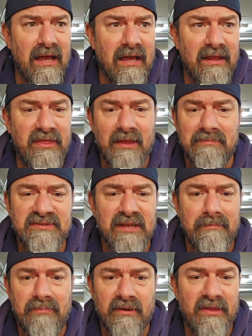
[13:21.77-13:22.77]
thumbs
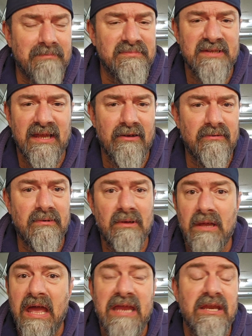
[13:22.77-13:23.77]
up or thumbs down,
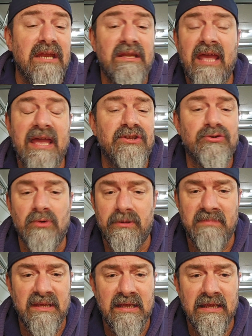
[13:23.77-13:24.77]
and engage with
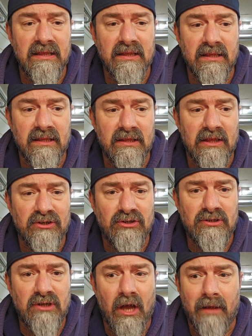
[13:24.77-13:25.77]
me in the
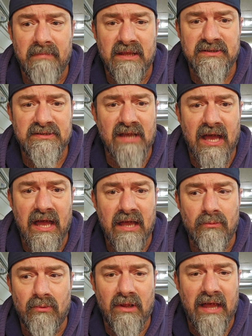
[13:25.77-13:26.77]
comments. I
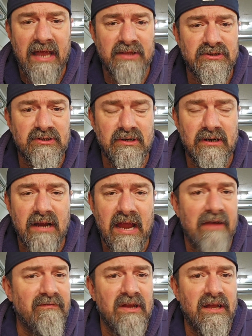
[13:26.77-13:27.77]
will answer
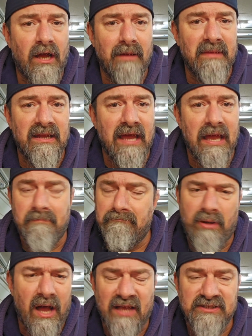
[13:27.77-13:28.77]
every comment I
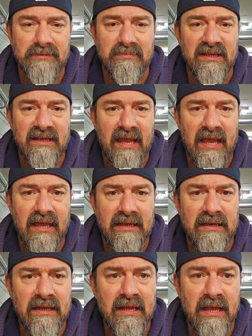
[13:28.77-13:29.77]
possibly
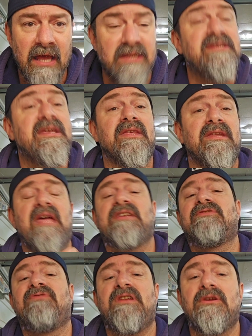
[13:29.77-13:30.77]
can until the next
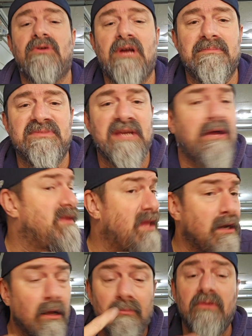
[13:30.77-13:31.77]
video comes out, and then
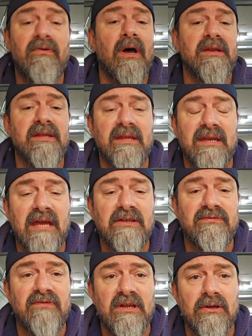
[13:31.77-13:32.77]
I'll move on to the next
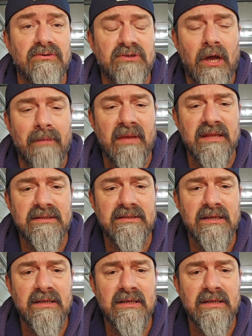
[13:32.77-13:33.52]
video's comments.